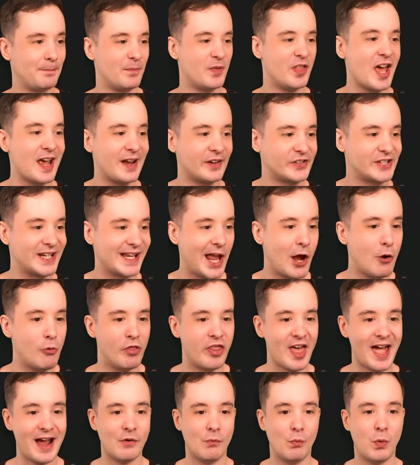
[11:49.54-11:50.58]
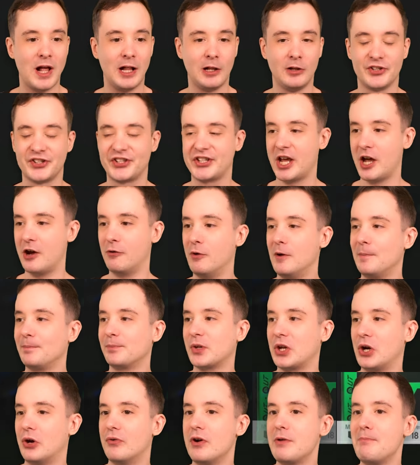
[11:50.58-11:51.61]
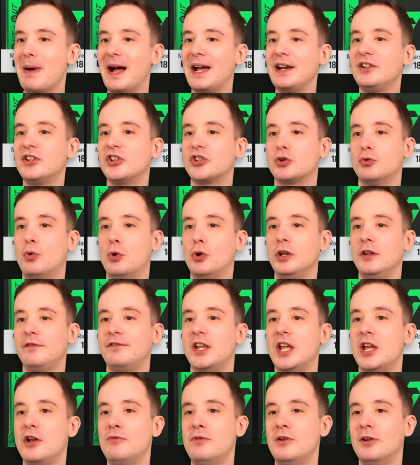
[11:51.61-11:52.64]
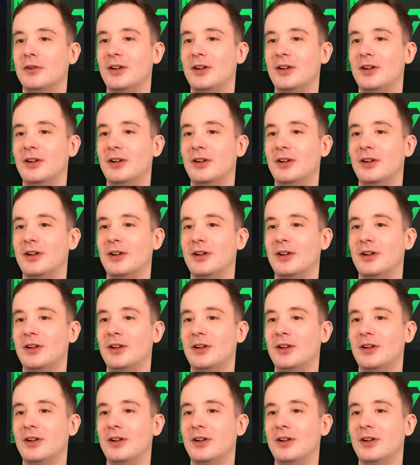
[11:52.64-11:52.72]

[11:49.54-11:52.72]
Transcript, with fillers: that to go that well, so a reminder to all of you,